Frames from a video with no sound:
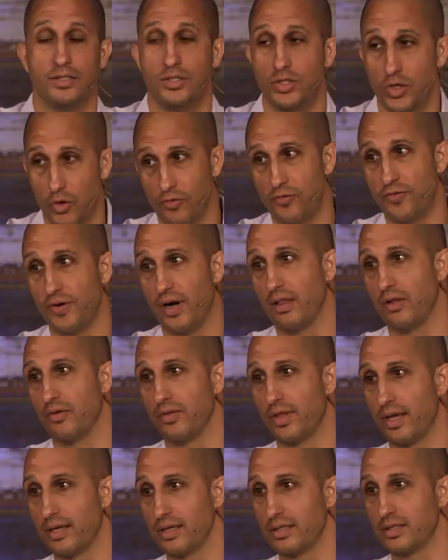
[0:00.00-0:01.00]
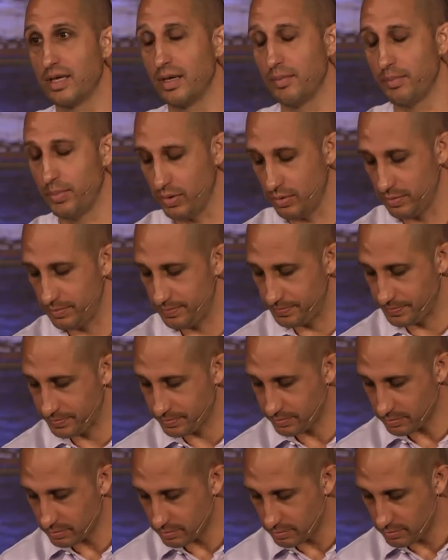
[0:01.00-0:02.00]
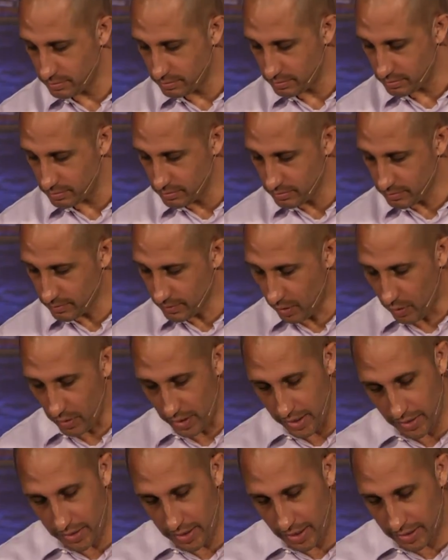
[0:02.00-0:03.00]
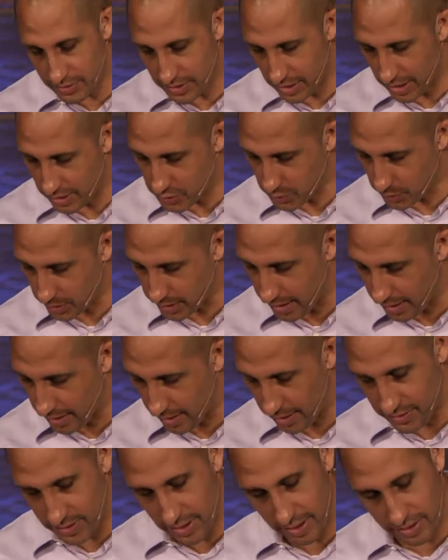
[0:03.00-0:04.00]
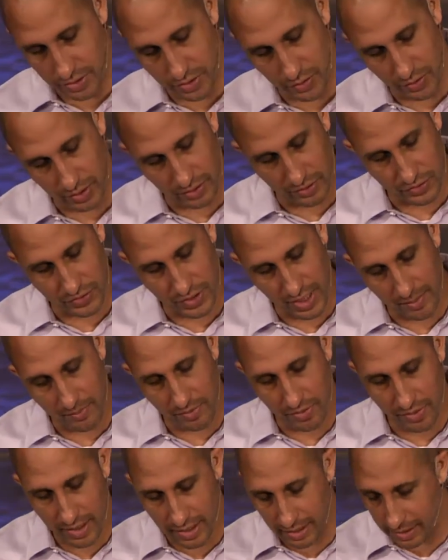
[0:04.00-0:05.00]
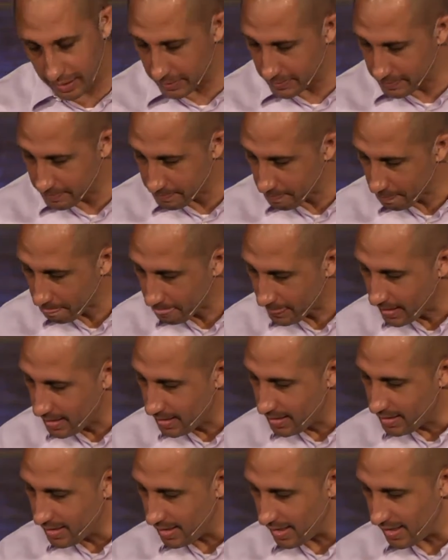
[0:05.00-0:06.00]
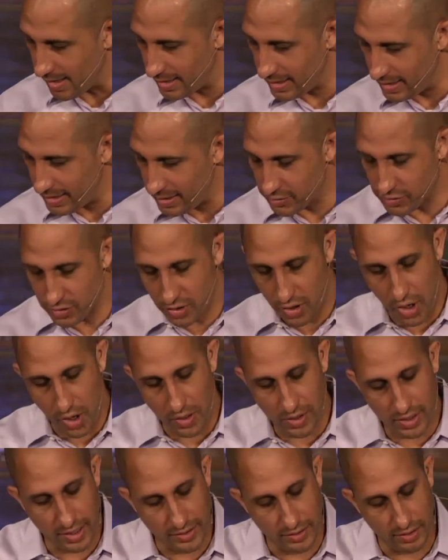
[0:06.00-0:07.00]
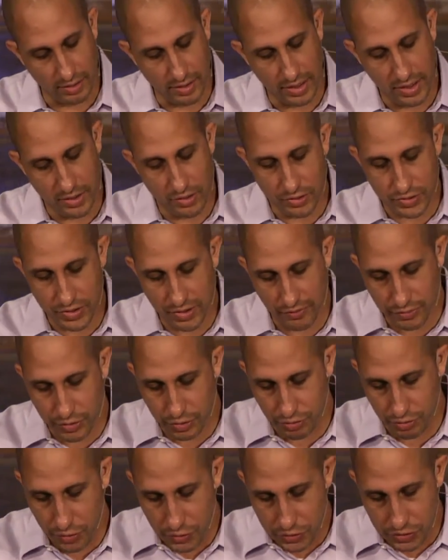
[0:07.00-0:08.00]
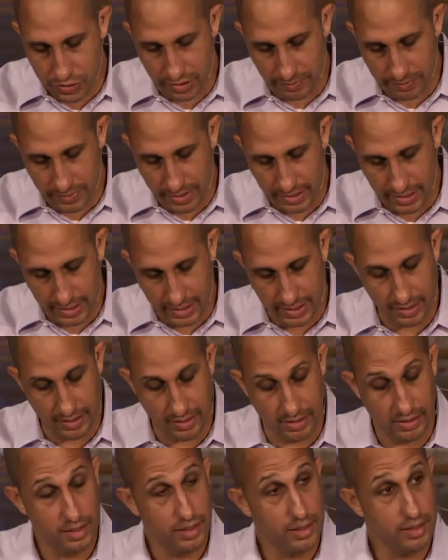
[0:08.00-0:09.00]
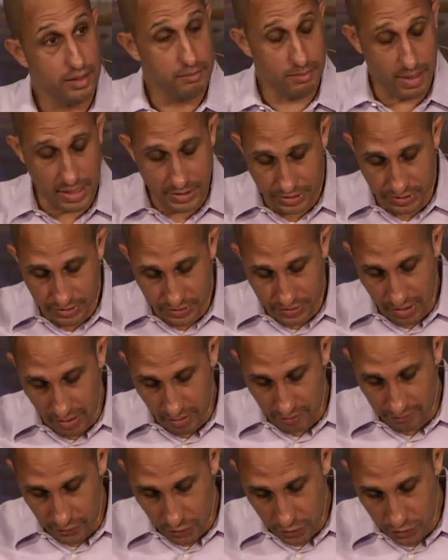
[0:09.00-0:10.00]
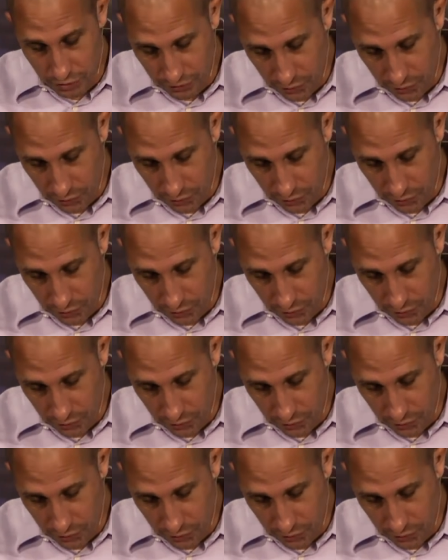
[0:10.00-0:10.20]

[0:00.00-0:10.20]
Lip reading: Don't follow that example. Well, here in Isaiah 28, Isaiah is doing the same thing. He is calling on the leaders of Jerusalem that he mentions there in verse